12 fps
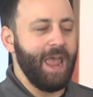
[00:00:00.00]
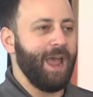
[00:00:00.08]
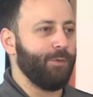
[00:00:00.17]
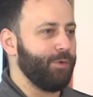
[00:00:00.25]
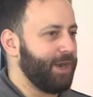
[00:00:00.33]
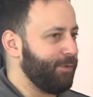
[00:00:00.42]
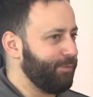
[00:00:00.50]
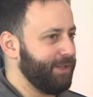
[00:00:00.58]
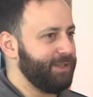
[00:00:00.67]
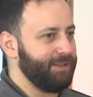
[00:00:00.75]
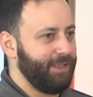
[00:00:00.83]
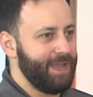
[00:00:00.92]
And what I
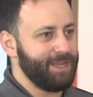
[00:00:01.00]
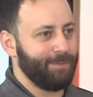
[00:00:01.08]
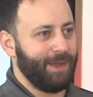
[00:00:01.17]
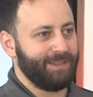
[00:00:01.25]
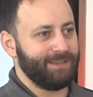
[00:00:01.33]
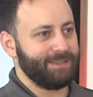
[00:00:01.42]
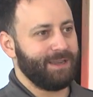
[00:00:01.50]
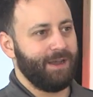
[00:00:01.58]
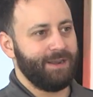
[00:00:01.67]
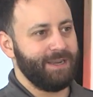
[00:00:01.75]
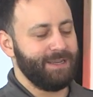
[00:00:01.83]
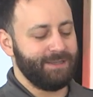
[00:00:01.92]
really like about this
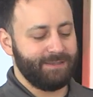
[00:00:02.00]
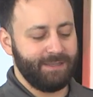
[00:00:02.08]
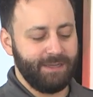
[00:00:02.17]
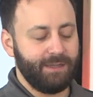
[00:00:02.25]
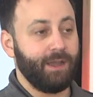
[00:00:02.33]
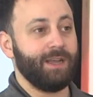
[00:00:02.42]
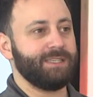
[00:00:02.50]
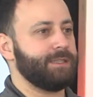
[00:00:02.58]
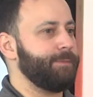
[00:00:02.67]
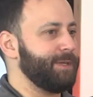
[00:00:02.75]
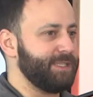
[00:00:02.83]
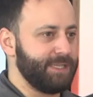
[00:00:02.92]
gun is the
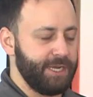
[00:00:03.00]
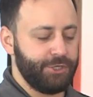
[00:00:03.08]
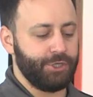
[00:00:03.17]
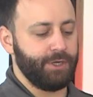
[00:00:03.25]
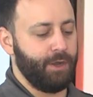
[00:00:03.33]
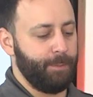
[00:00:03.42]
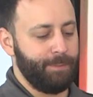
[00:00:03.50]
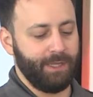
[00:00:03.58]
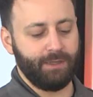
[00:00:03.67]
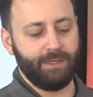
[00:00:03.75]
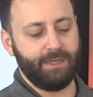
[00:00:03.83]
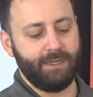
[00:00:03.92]
customization
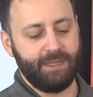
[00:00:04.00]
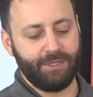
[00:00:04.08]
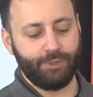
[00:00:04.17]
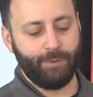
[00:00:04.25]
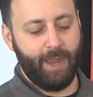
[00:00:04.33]
ability that you